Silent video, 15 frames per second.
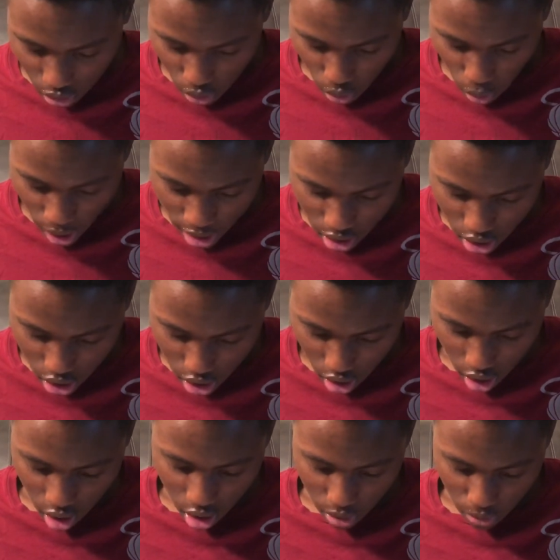When
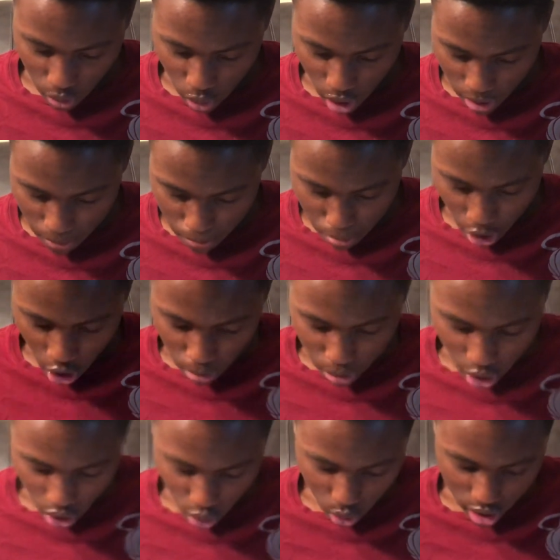
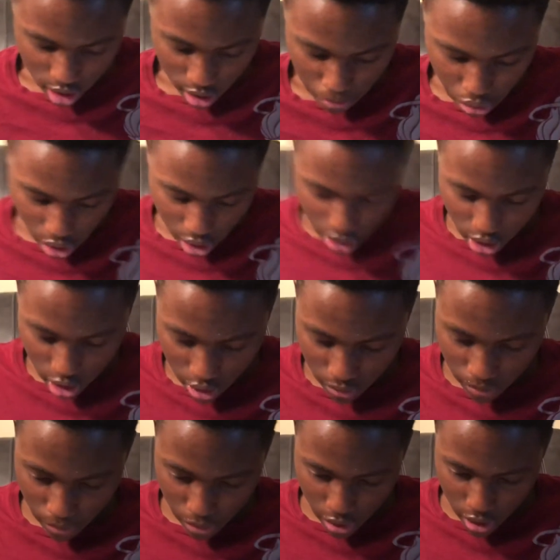Barbeau was in
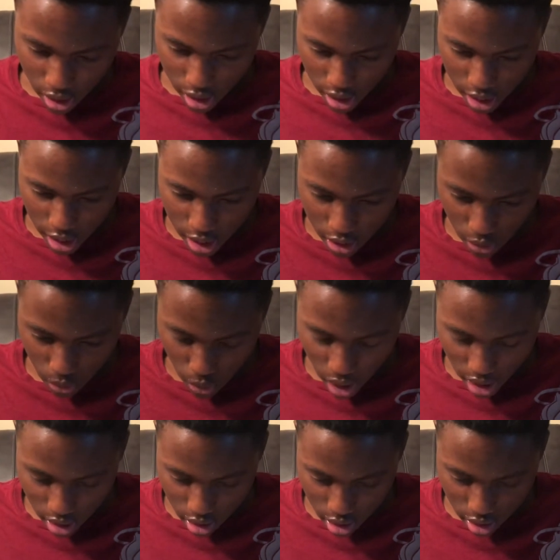prison,
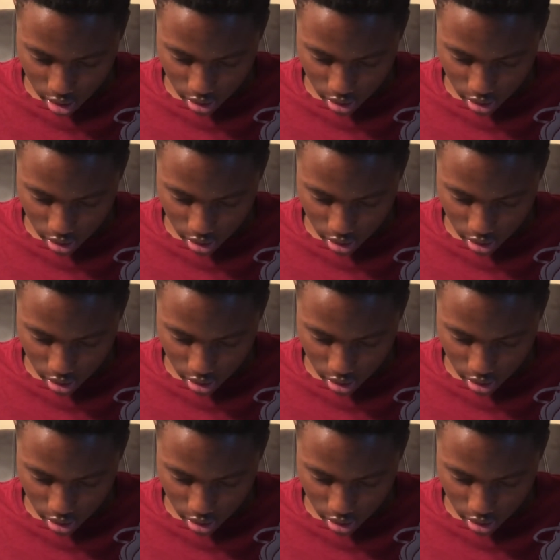when